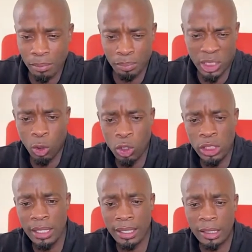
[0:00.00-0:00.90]

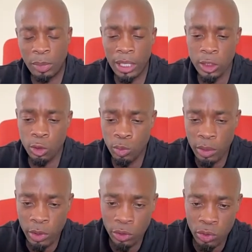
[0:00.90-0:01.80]
precautionary plans
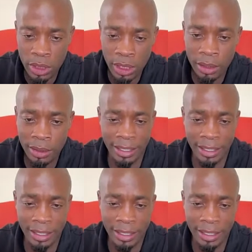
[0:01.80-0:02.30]
maybe to say,